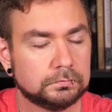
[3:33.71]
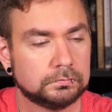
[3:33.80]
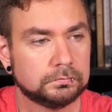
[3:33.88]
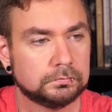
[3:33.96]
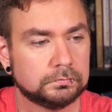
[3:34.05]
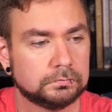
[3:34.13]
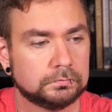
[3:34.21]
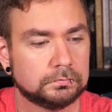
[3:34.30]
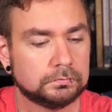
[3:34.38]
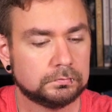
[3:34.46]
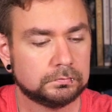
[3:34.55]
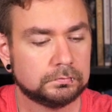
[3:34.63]

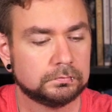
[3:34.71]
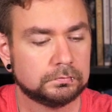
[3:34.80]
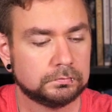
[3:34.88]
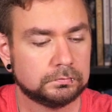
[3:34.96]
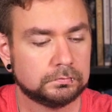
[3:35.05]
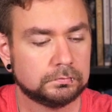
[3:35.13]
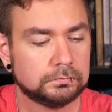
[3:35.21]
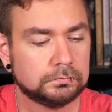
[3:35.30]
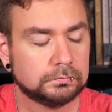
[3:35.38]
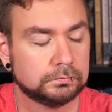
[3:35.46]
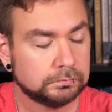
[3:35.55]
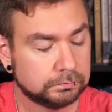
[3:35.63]

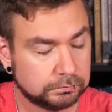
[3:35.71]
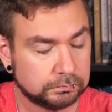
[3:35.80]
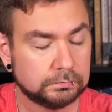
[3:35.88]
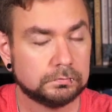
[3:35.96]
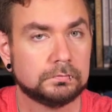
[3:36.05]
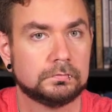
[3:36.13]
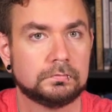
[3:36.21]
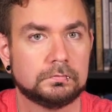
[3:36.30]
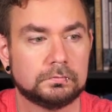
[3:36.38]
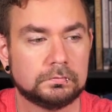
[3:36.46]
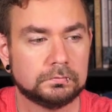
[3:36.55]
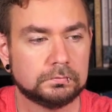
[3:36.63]

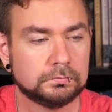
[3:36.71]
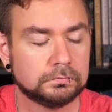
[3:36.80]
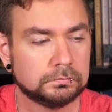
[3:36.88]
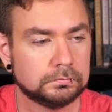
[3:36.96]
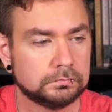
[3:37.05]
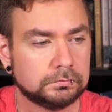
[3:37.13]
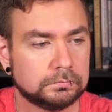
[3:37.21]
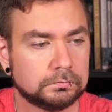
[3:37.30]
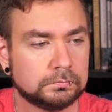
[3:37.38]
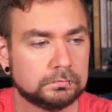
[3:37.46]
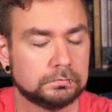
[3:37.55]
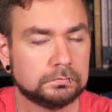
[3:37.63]

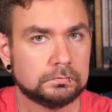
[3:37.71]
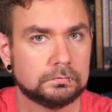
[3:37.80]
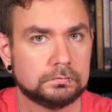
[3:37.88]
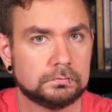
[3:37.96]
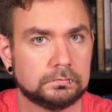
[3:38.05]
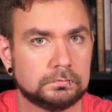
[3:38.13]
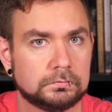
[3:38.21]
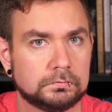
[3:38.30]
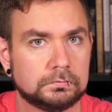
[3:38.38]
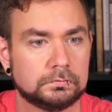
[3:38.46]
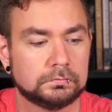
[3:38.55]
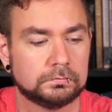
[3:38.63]

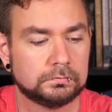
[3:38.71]
This person isn't speaking.